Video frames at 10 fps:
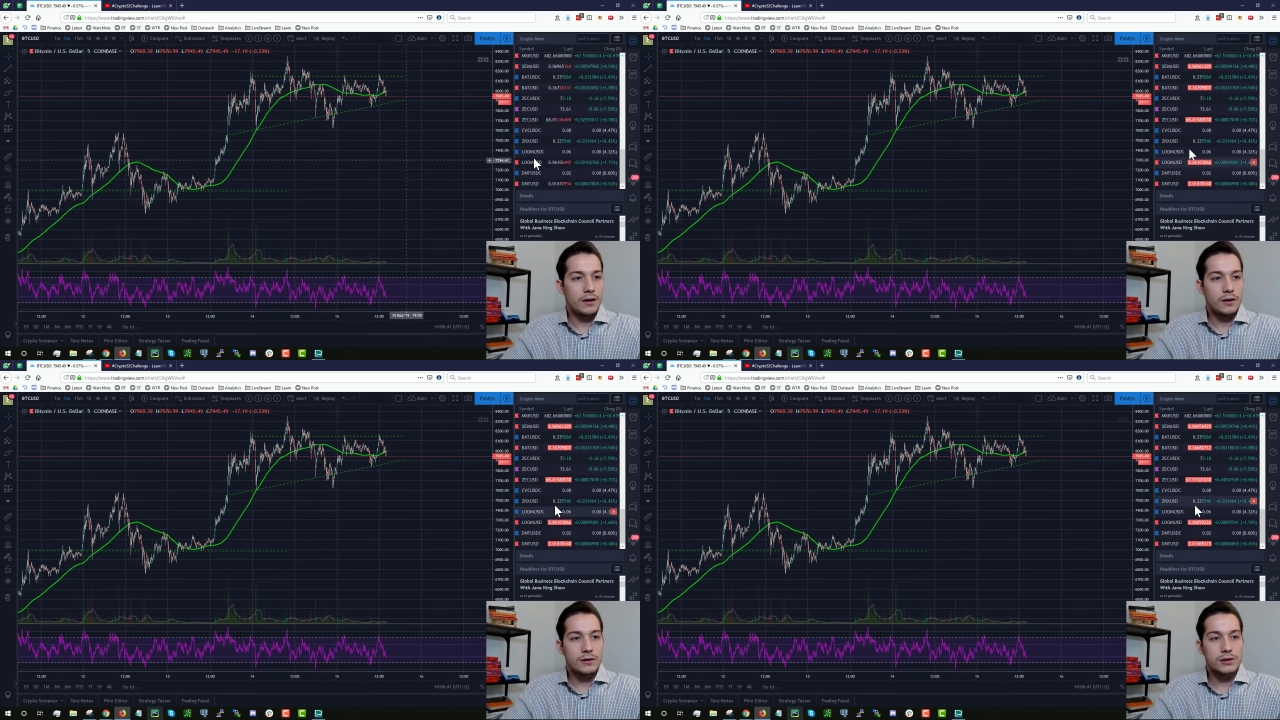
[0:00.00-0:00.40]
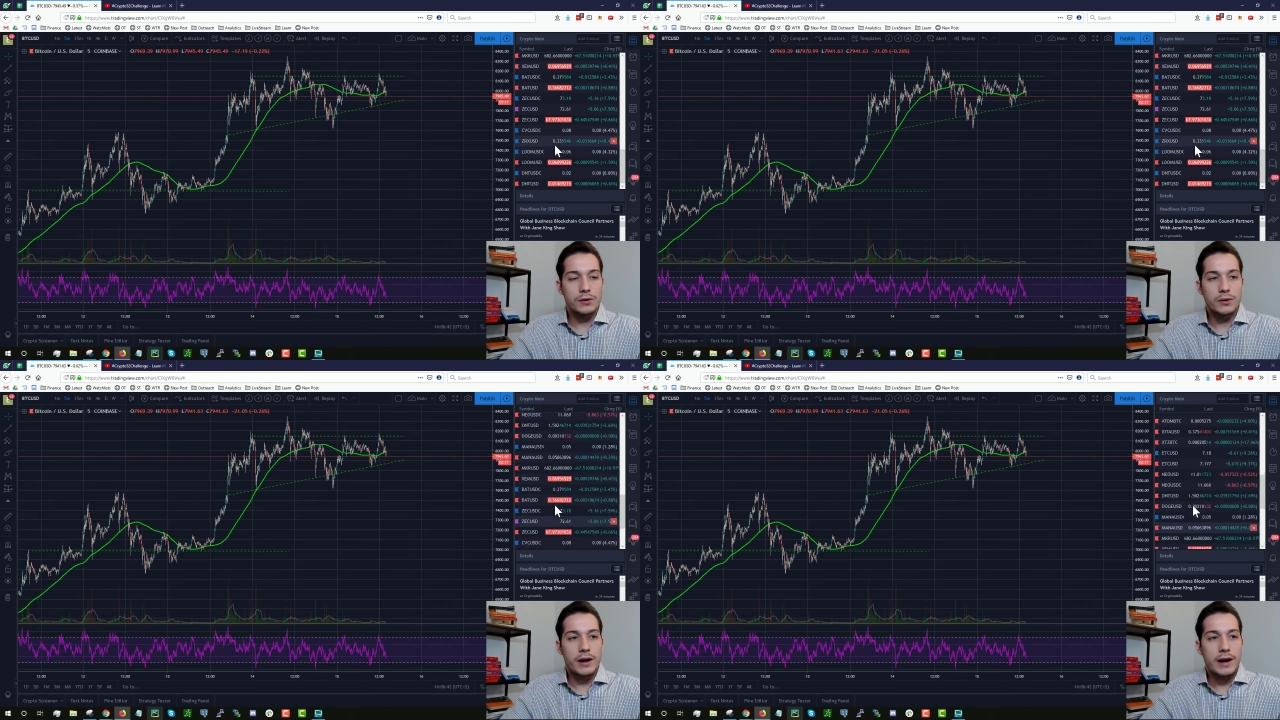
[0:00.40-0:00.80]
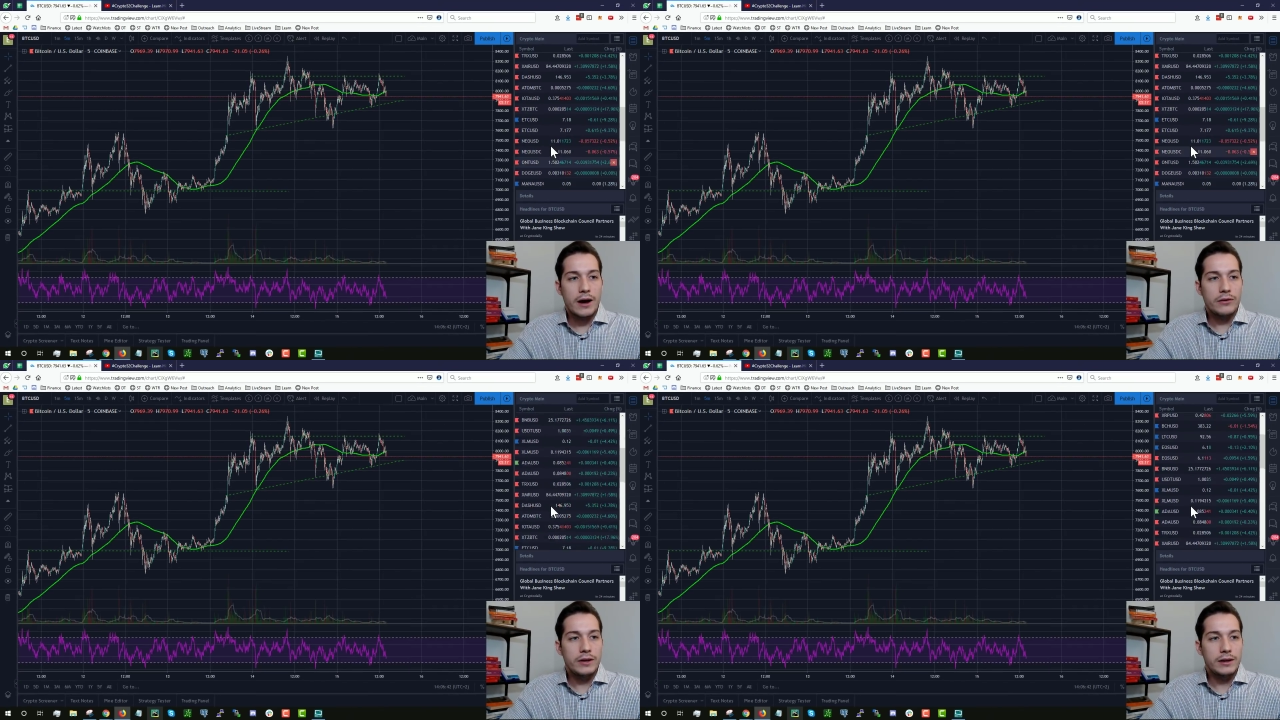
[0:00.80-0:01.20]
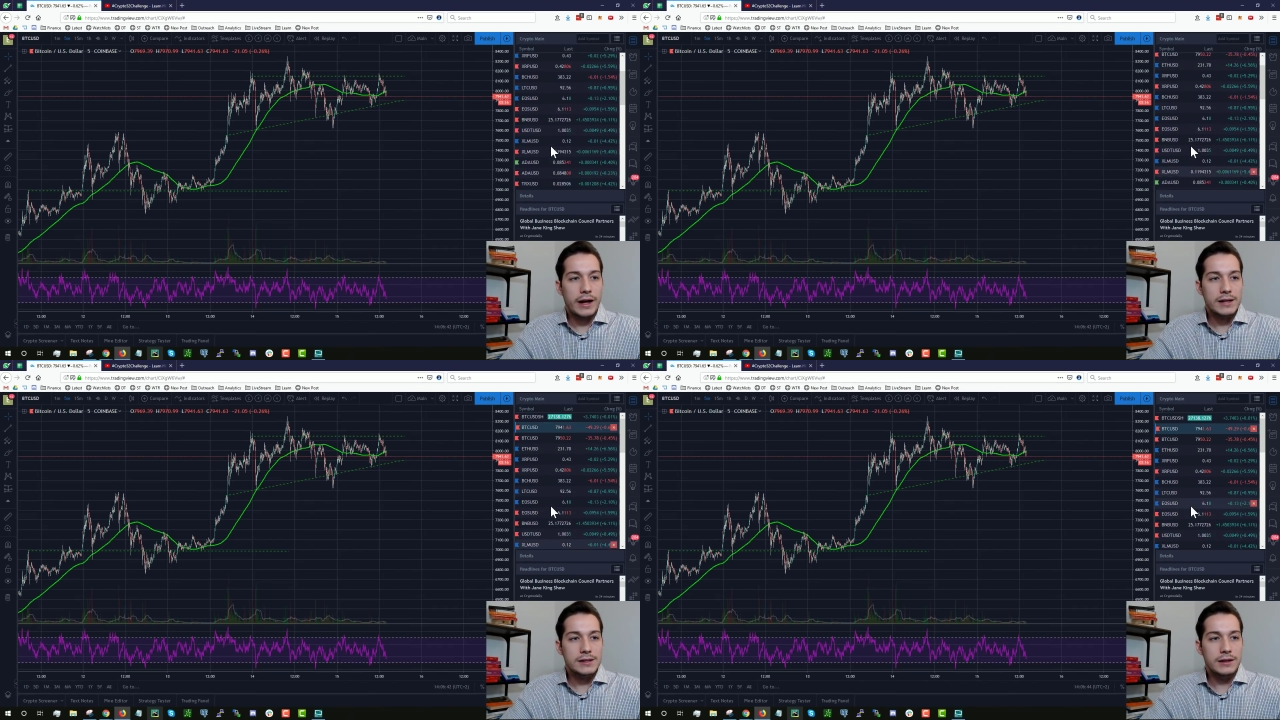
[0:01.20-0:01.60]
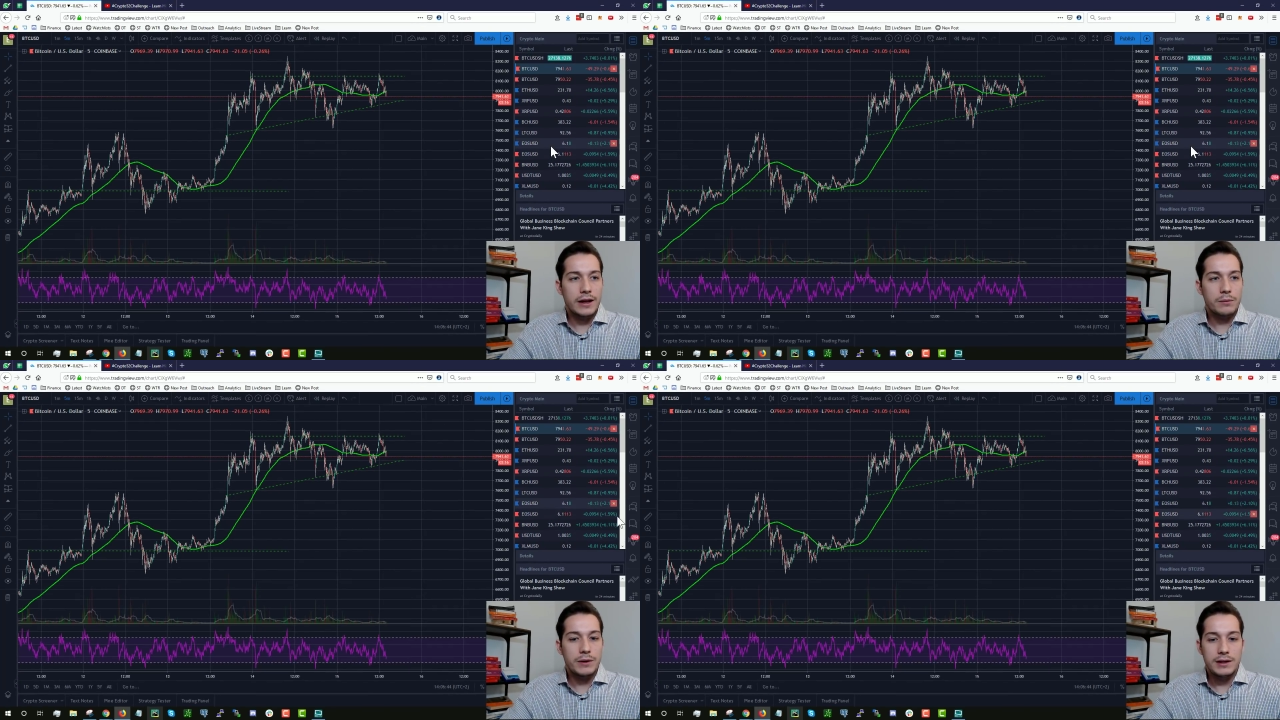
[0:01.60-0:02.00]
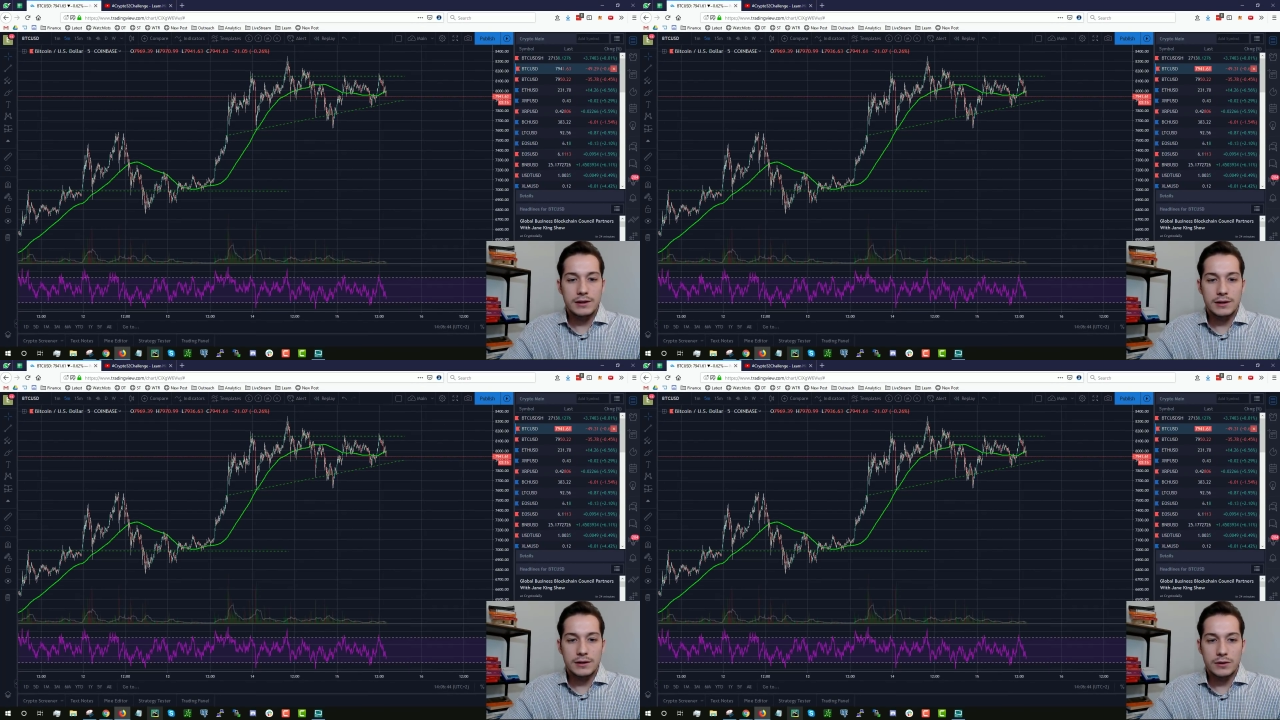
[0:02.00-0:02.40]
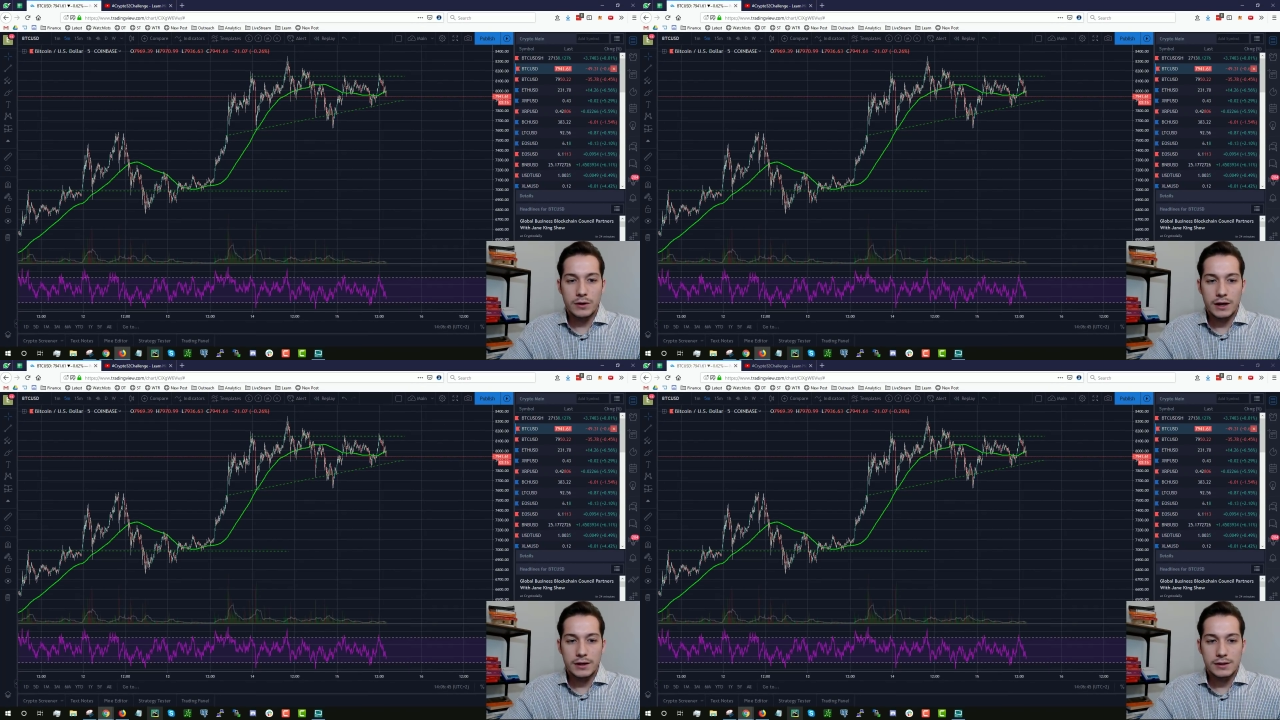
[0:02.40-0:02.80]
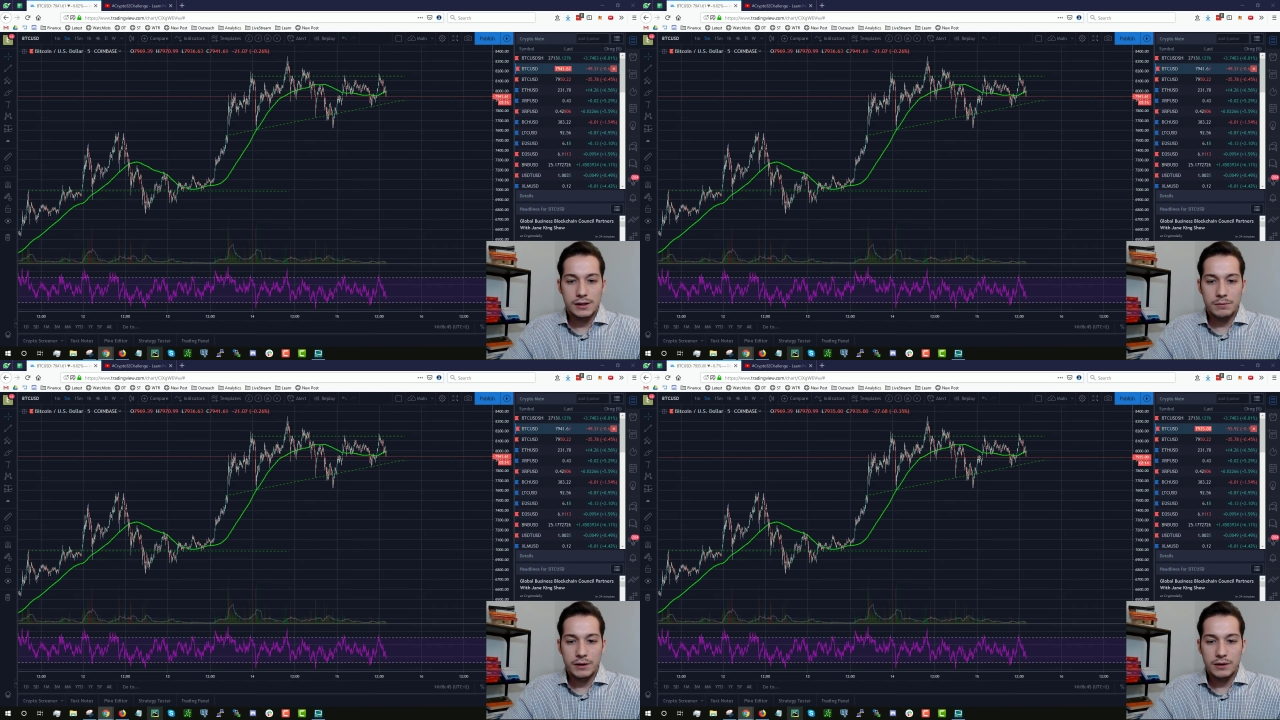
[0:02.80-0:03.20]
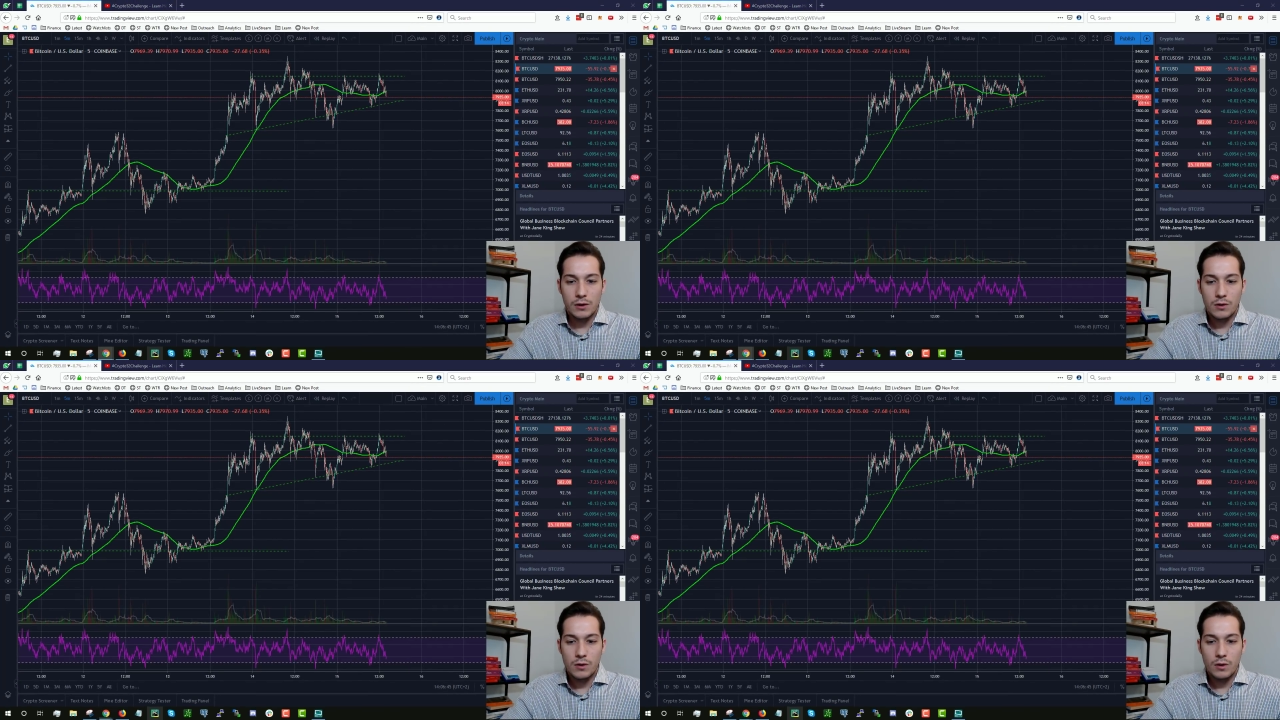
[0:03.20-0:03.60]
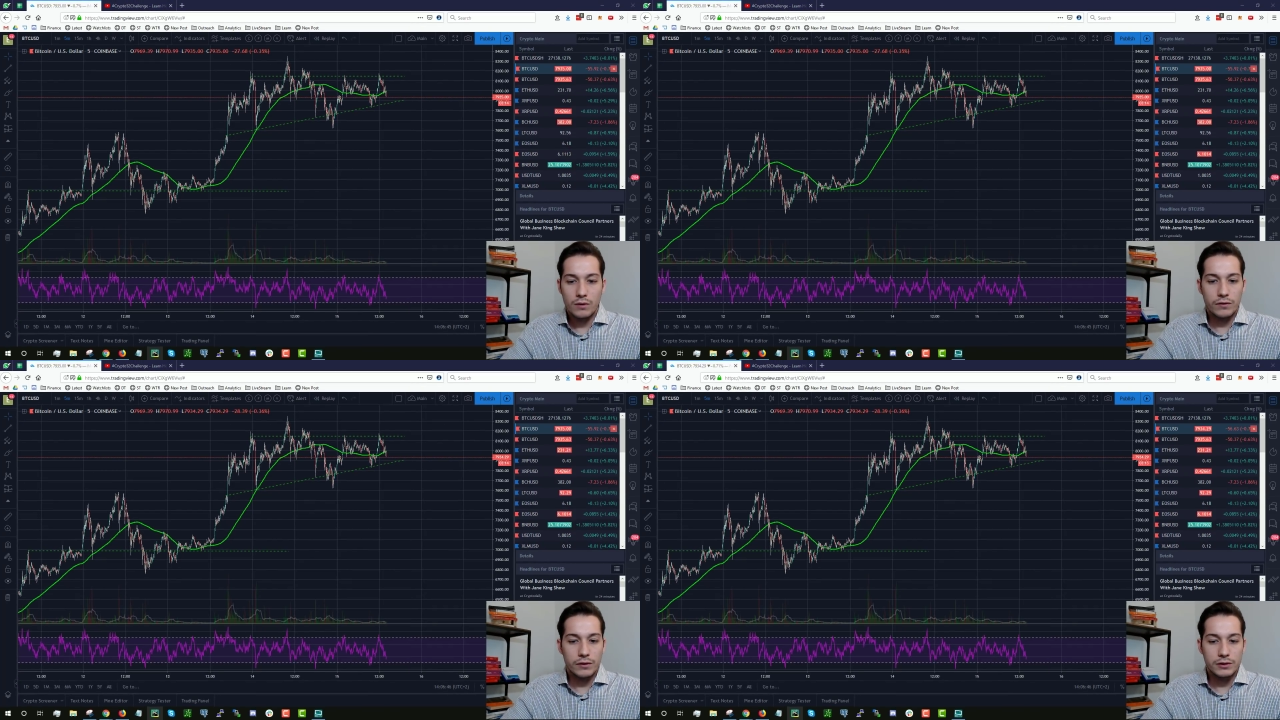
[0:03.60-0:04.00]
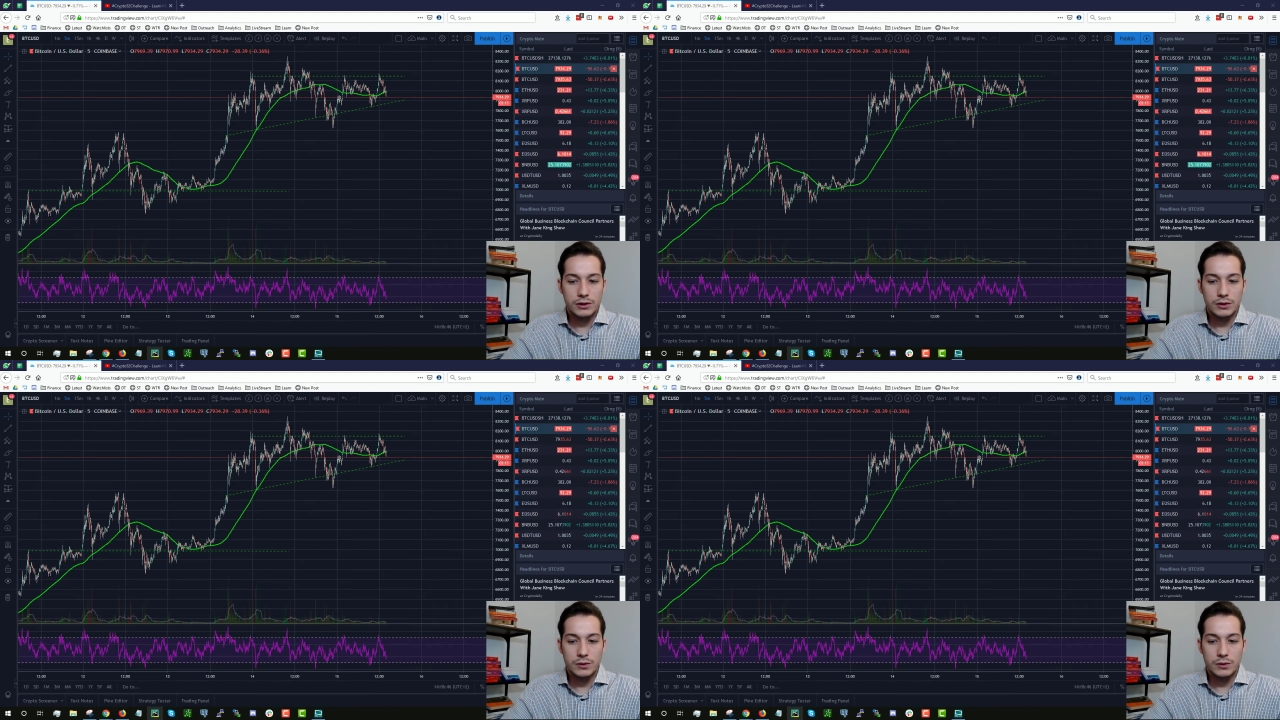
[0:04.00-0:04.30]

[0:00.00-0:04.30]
So now the last thing that we need to do is simply go over to